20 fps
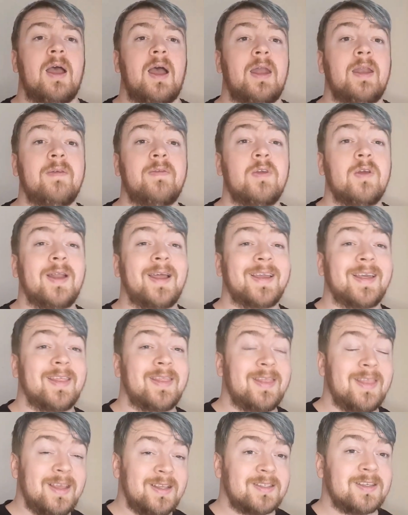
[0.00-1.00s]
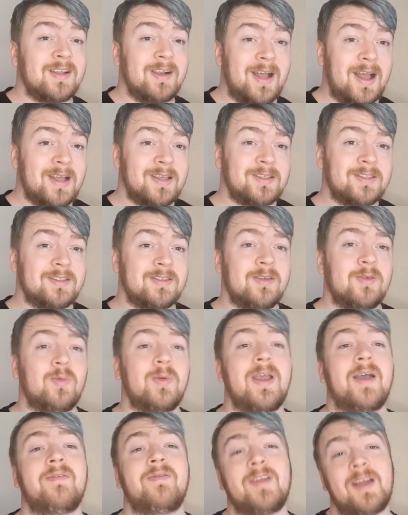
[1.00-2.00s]
And if you like this class, we
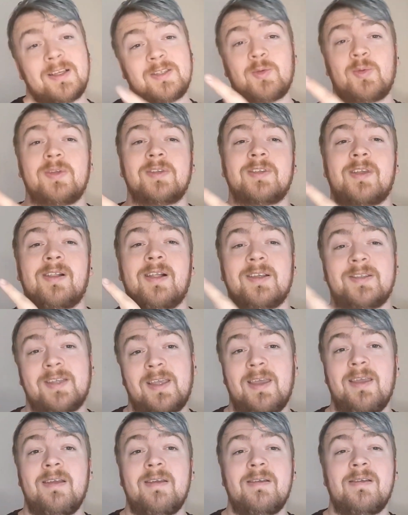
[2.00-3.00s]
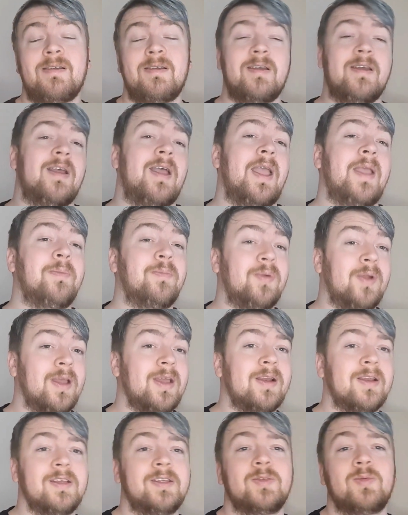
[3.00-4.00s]
have last week's class here, a
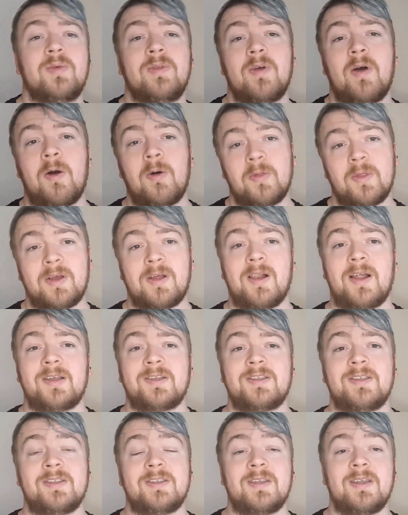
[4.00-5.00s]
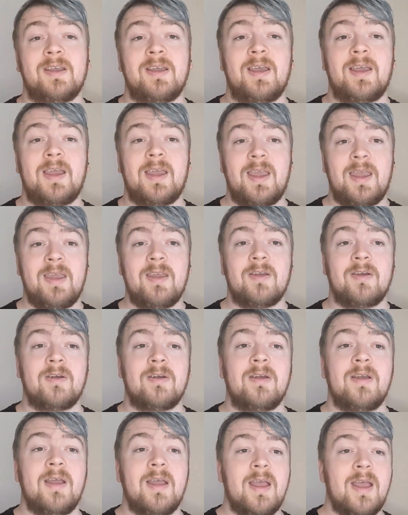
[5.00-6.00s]
playlist with all the classes
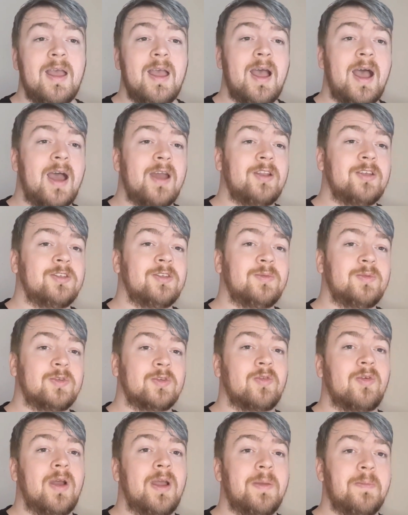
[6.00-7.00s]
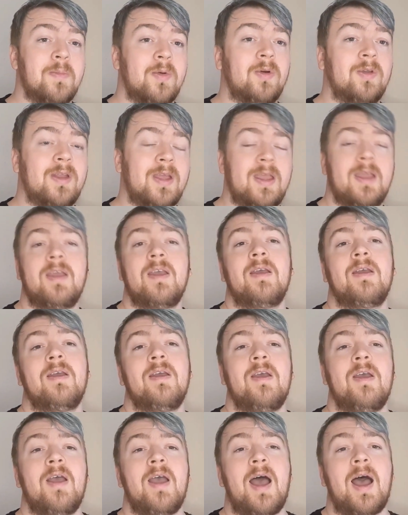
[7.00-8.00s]
here, and a subscribe button here,
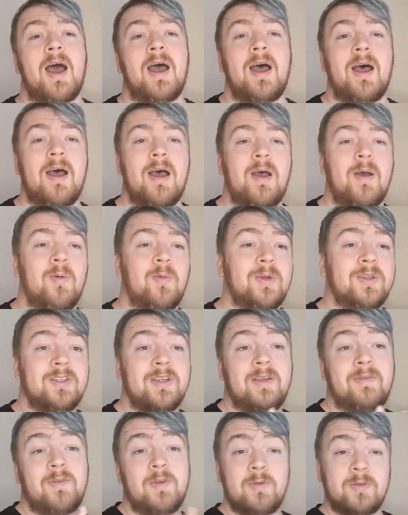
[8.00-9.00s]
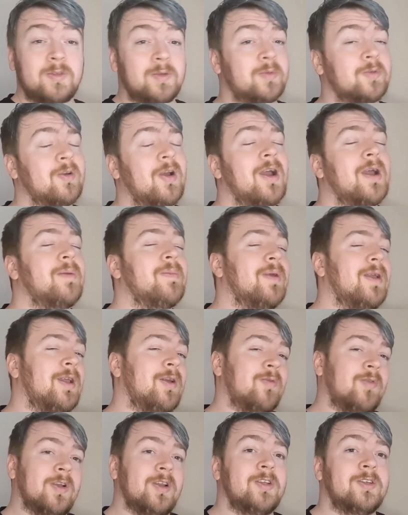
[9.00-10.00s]
which if you subscribe,
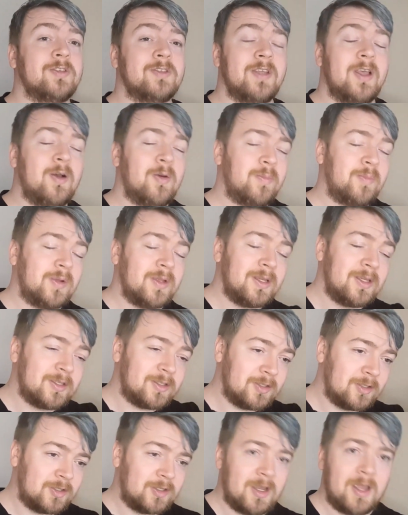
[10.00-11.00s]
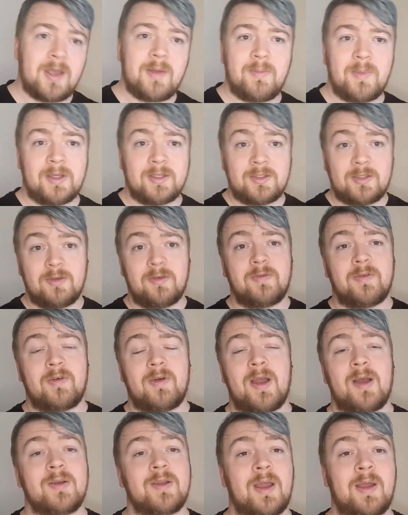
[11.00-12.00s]
it really does help. Please share my stuff
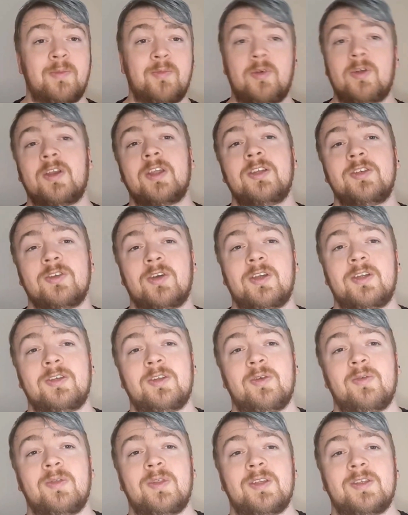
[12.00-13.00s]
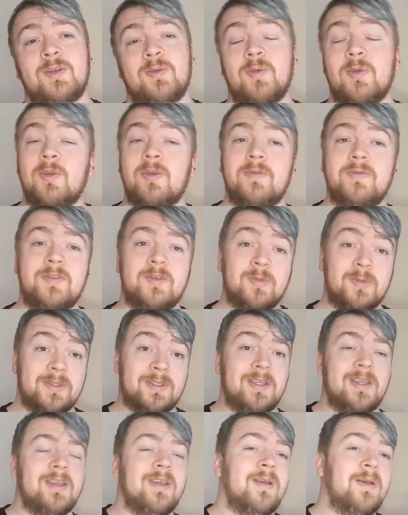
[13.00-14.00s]
around. I'm really enjoying doing this. I would love to
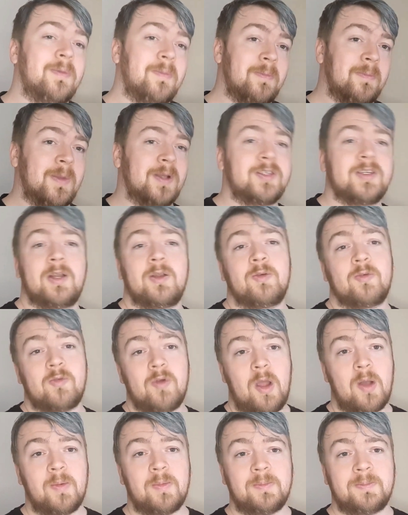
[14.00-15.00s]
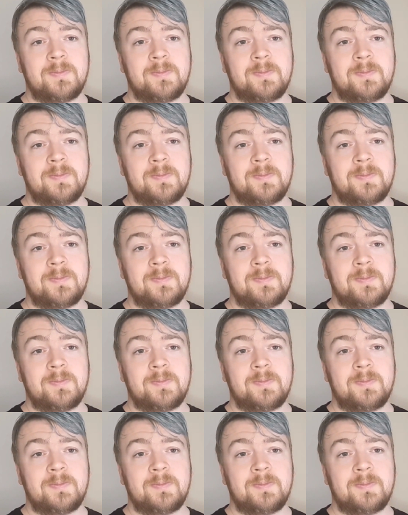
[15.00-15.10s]
see my channel grow.